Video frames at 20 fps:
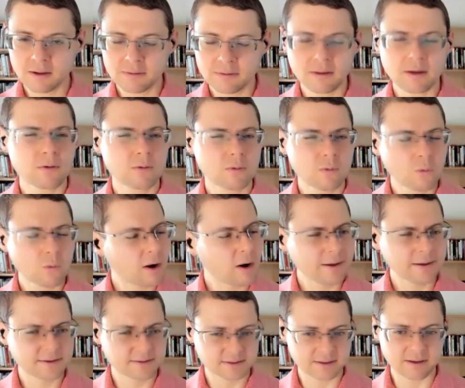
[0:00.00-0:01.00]
Now, uh,
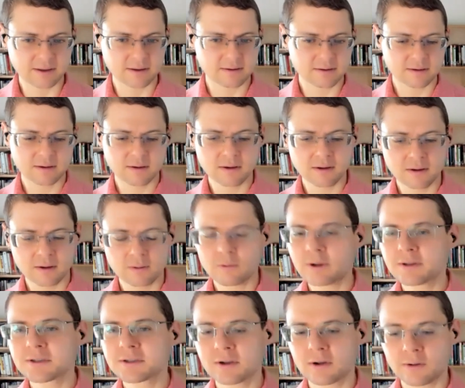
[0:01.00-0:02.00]
why is that?
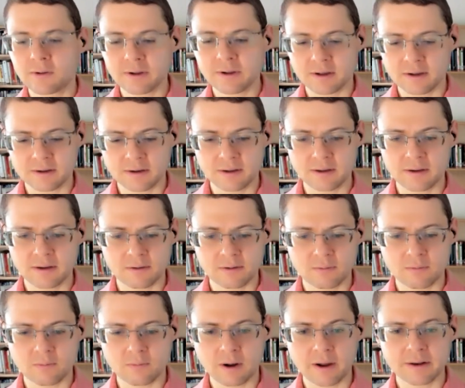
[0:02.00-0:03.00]
What's going on
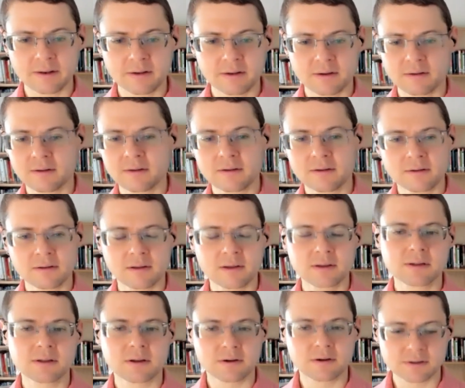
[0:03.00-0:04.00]
here? What
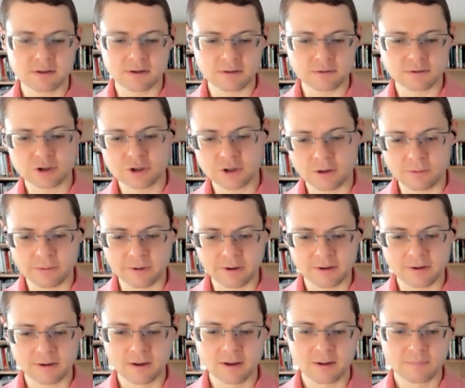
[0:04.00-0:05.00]
is the result
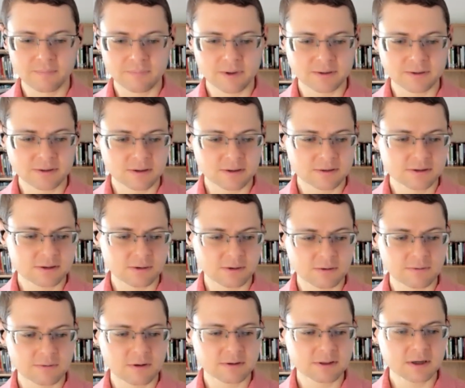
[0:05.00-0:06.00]
showing this sort
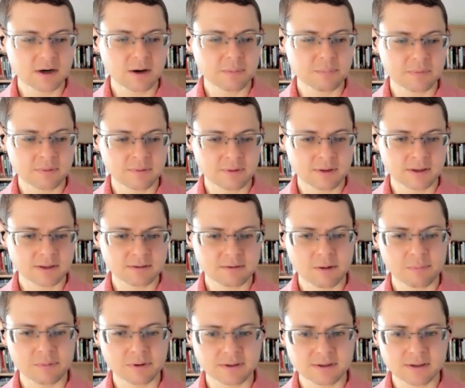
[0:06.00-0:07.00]
of
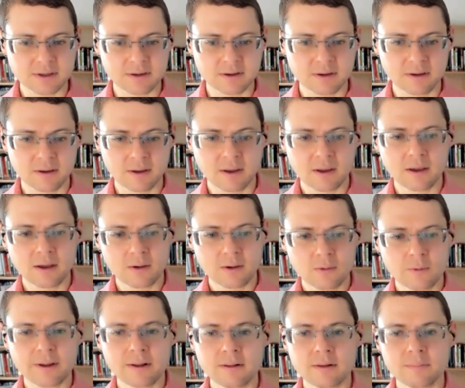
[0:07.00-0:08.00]
discrepancy?
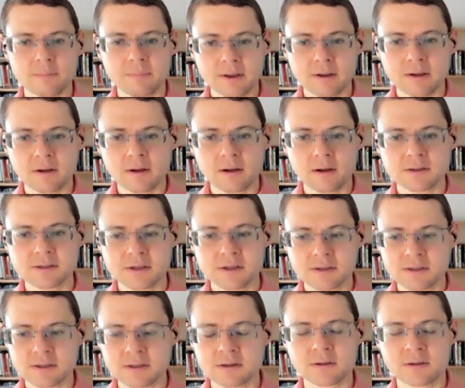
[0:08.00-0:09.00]
Well, because
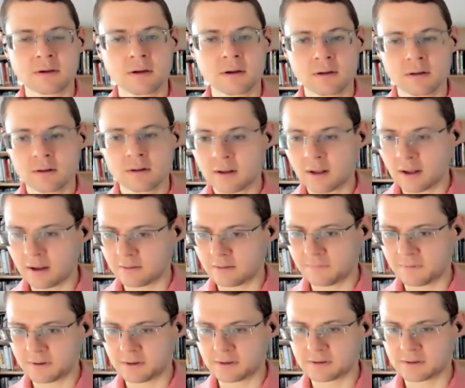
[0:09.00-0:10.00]
it's
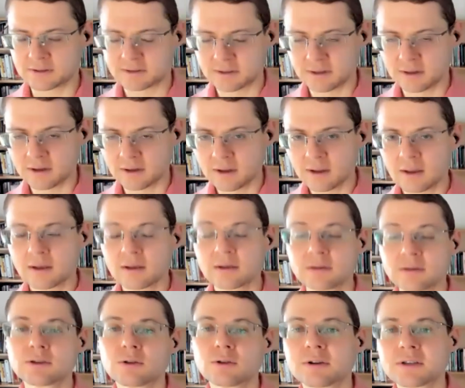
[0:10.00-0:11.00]
confidence.
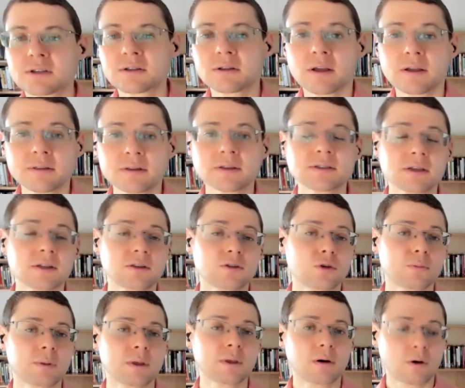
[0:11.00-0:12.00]
So there's a tendency
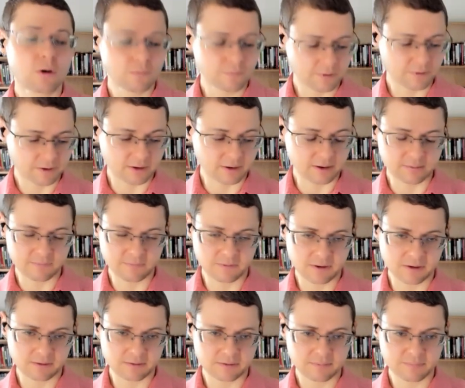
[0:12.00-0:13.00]
to be overconfident.